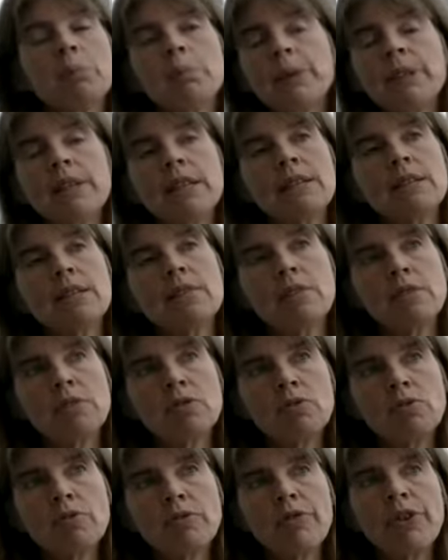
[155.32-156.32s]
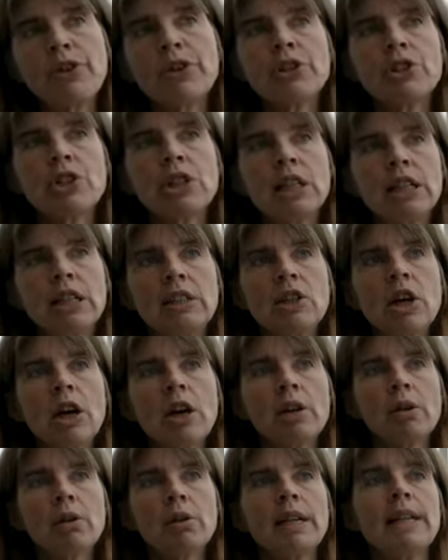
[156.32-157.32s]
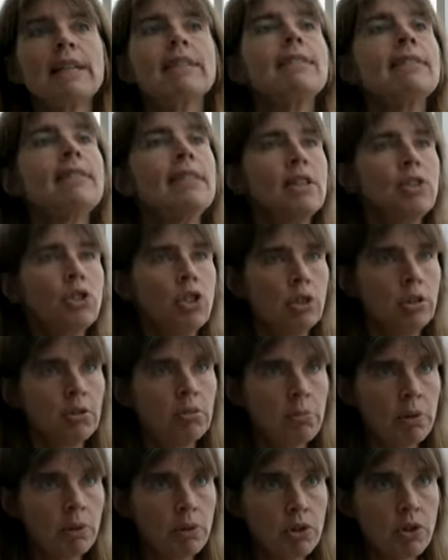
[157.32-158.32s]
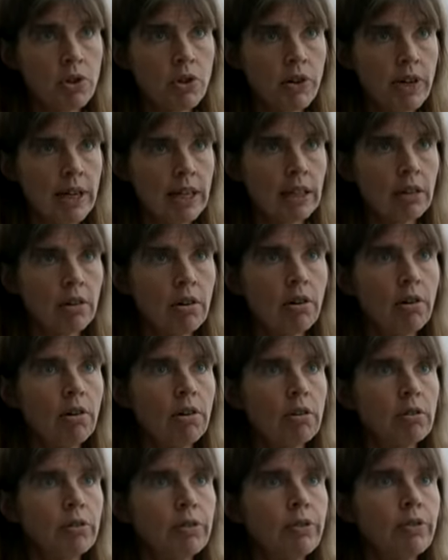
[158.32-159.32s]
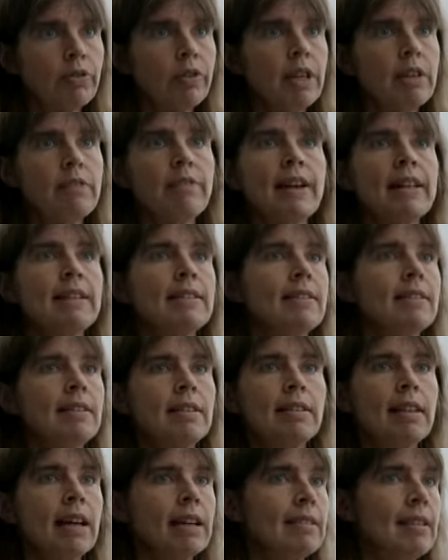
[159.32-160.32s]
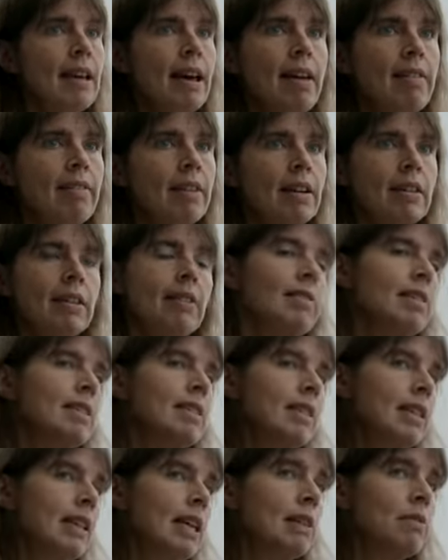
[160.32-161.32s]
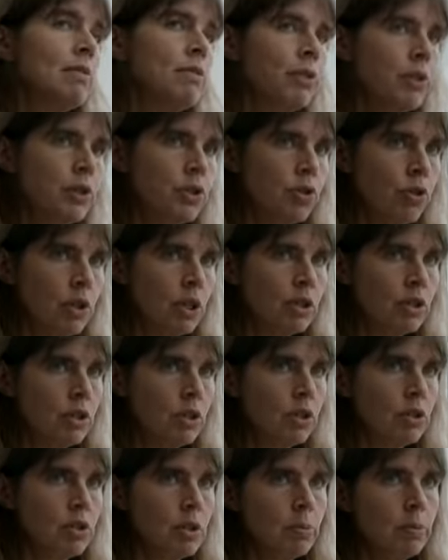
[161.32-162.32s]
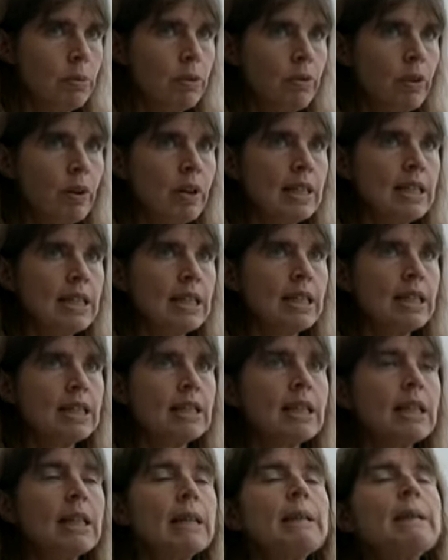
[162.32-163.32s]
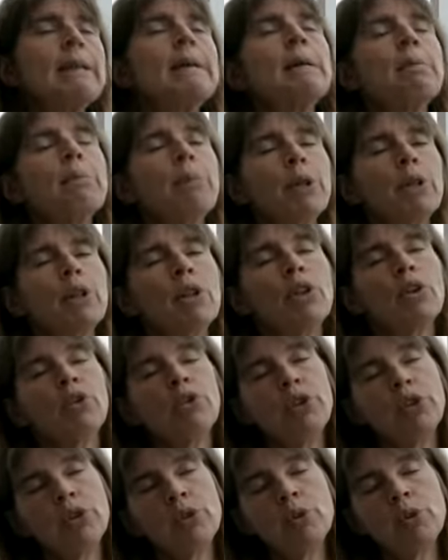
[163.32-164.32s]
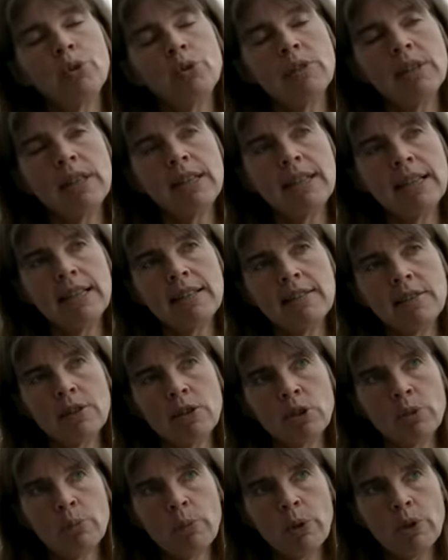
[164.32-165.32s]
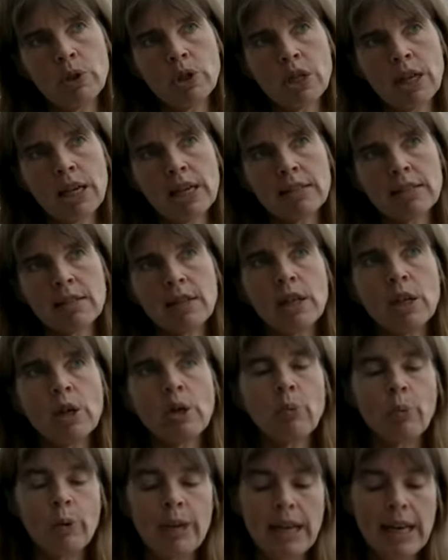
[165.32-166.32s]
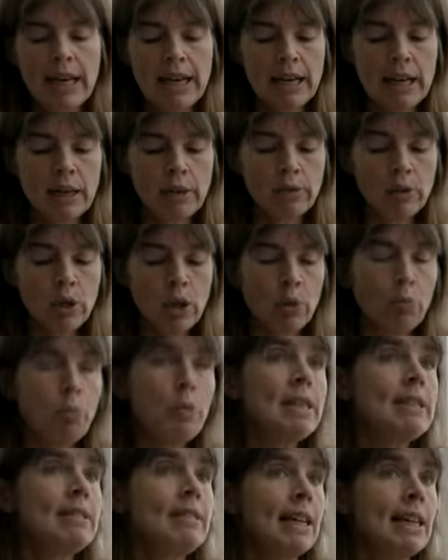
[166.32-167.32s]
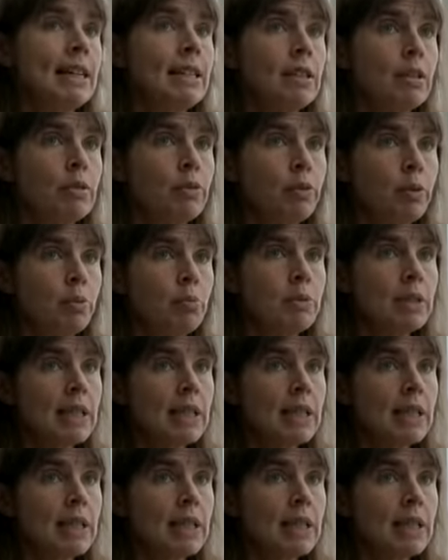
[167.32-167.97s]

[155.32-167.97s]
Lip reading: But there's virtually no in situ monitoring of the events in that area. There isn't the infrastructure to provide it. But through the eSurge project, we have wind data from